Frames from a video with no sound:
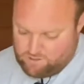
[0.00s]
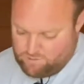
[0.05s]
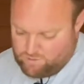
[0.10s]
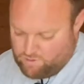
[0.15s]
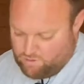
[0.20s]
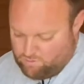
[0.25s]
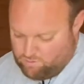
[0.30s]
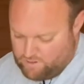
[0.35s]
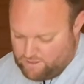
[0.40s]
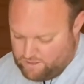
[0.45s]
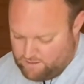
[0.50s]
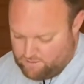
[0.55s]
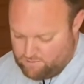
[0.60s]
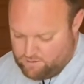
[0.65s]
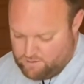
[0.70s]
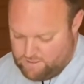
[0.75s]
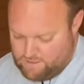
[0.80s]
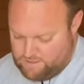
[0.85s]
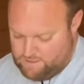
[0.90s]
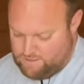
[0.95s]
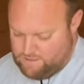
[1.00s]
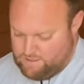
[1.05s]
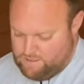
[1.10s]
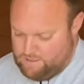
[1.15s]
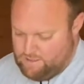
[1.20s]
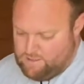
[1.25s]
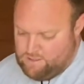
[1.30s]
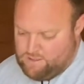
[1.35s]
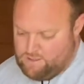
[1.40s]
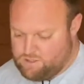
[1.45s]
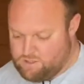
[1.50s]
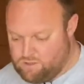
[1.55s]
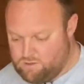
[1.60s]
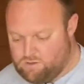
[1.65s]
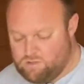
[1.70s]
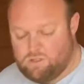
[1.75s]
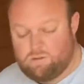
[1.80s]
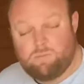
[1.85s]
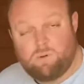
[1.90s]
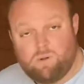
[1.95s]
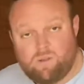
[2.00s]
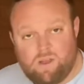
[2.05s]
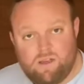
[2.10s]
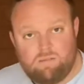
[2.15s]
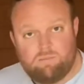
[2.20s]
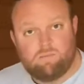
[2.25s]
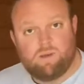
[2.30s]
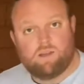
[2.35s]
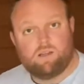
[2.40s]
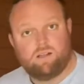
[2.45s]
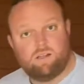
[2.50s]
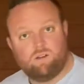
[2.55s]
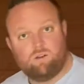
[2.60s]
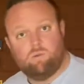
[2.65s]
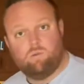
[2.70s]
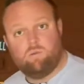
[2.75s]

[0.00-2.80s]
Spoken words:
all know as soon as you put them little